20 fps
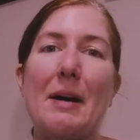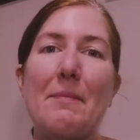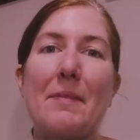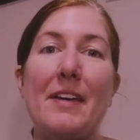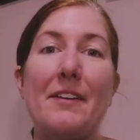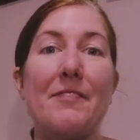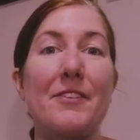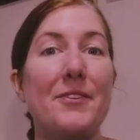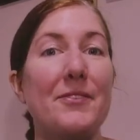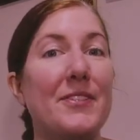
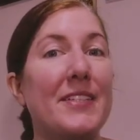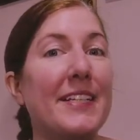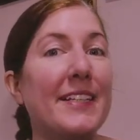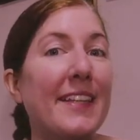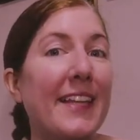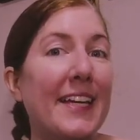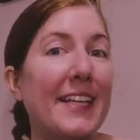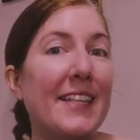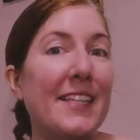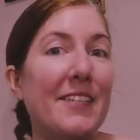If you did
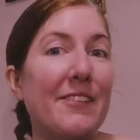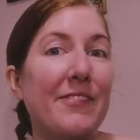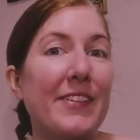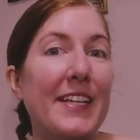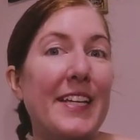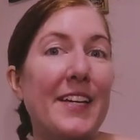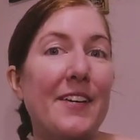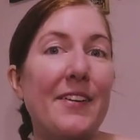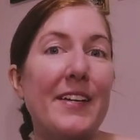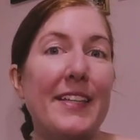like this
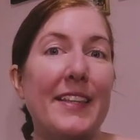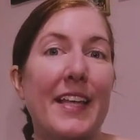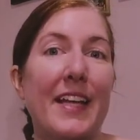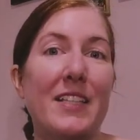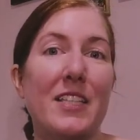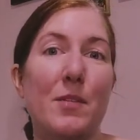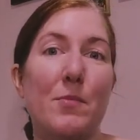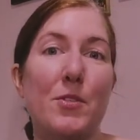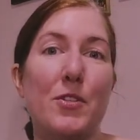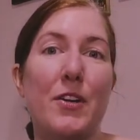video, hit
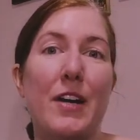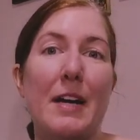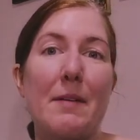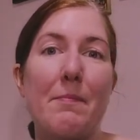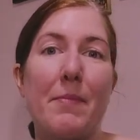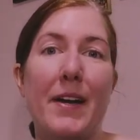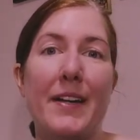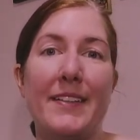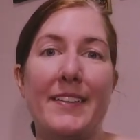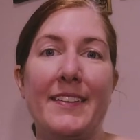that
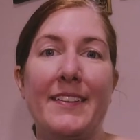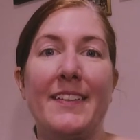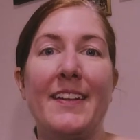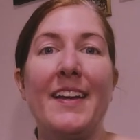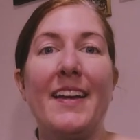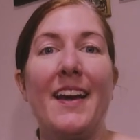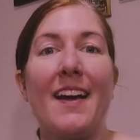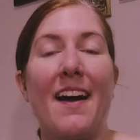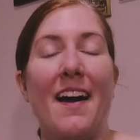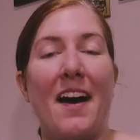subscribe button.
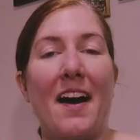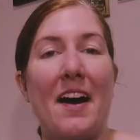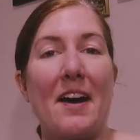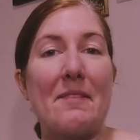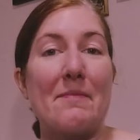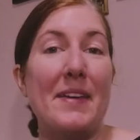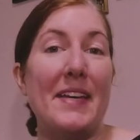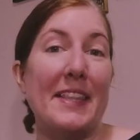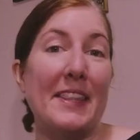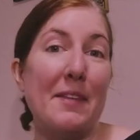
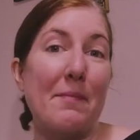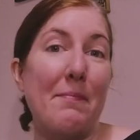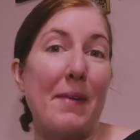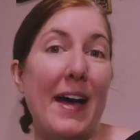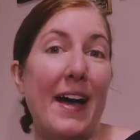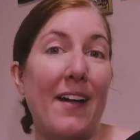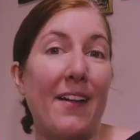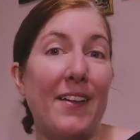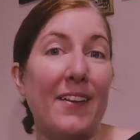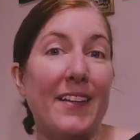Hit the
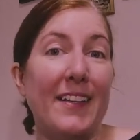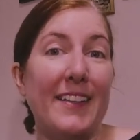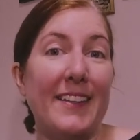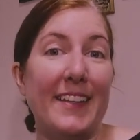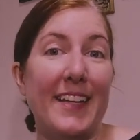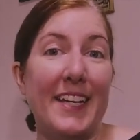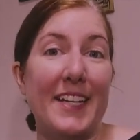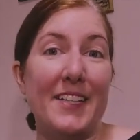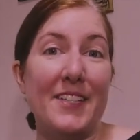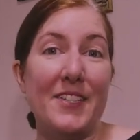bell,
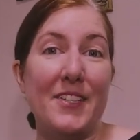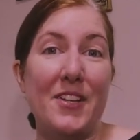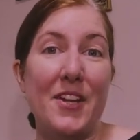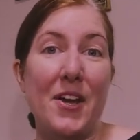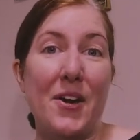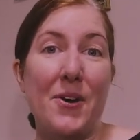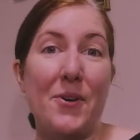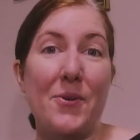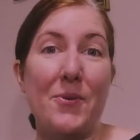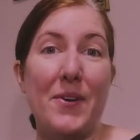let us
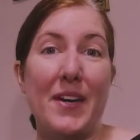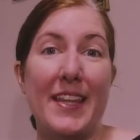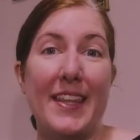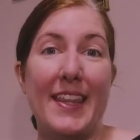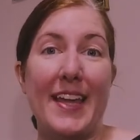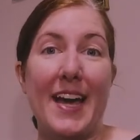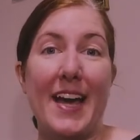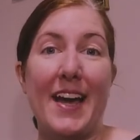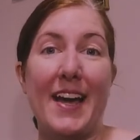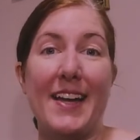know
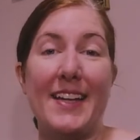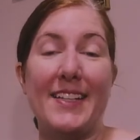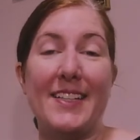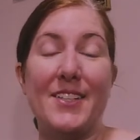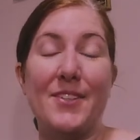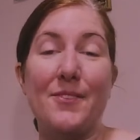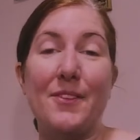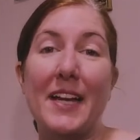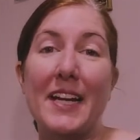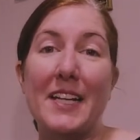that
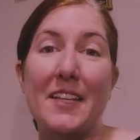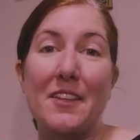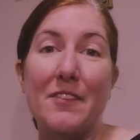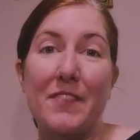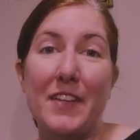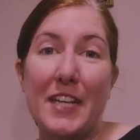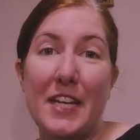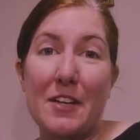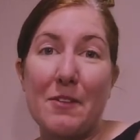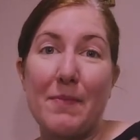you liked the
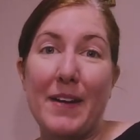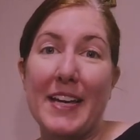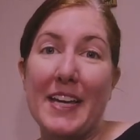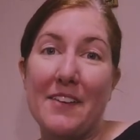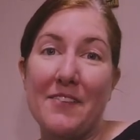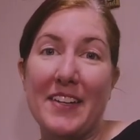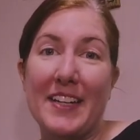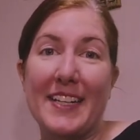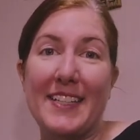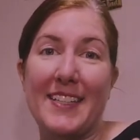video by
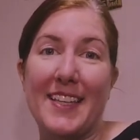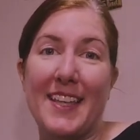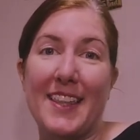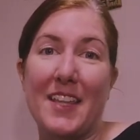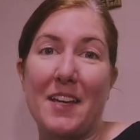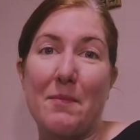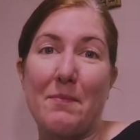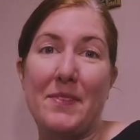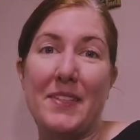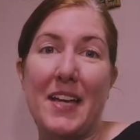giving us a
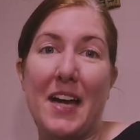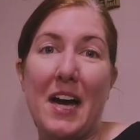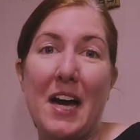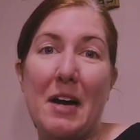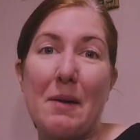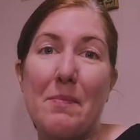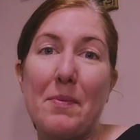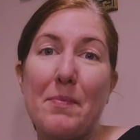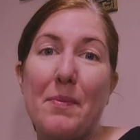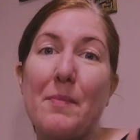thumbs
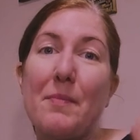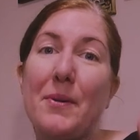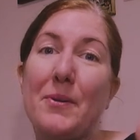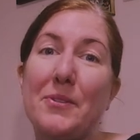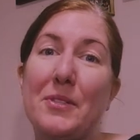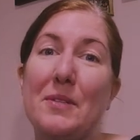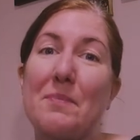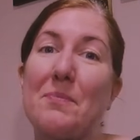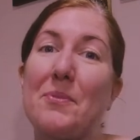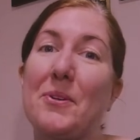up, but
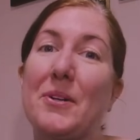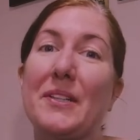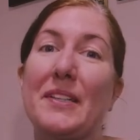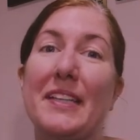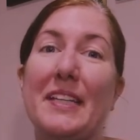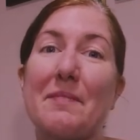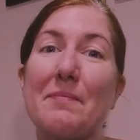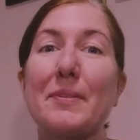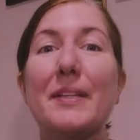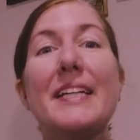most
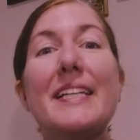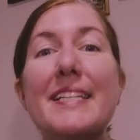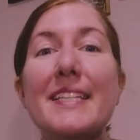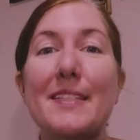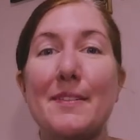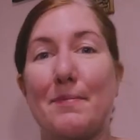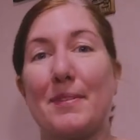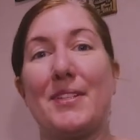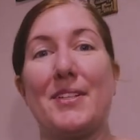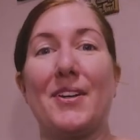importantly, please
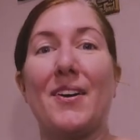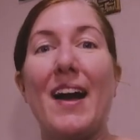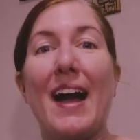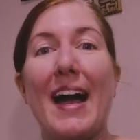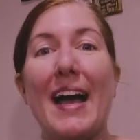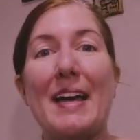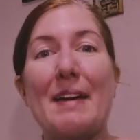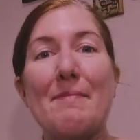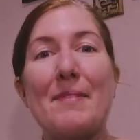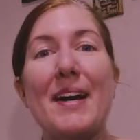
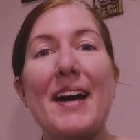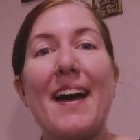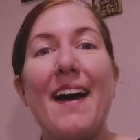subscribe